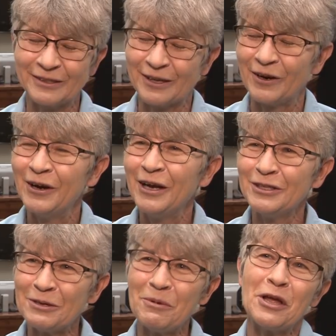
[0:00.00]
So
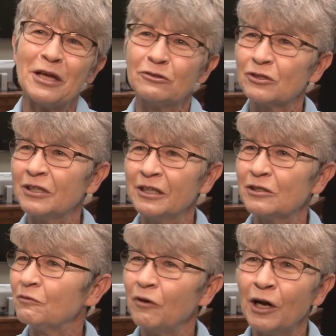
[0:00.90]
it should be interesting.
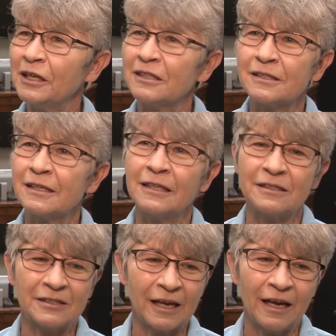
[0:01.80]
It's fun.
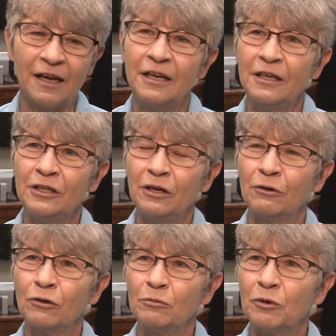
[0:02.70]
It's a, you
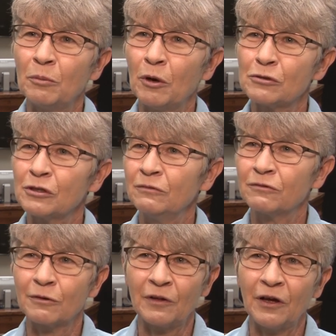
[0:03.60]
know, good promotion
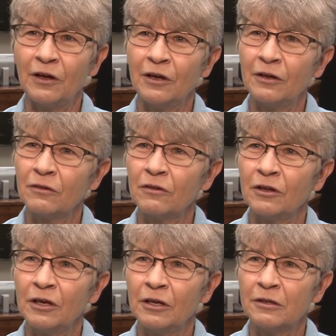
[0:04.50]
for
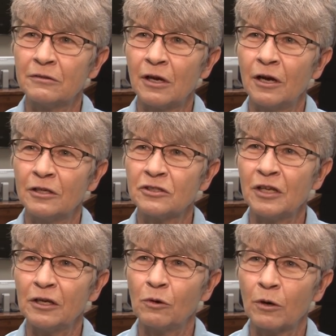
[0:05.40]
the
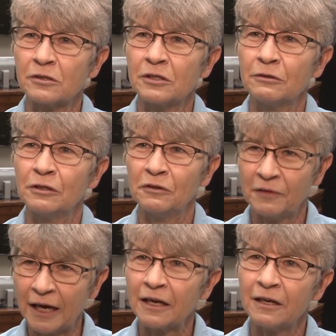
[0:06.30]
state courts here in
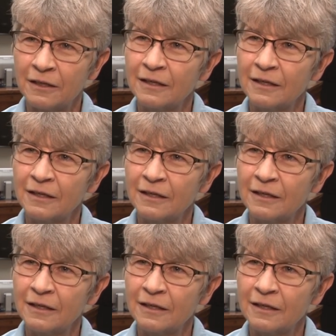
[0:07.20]
Nevada.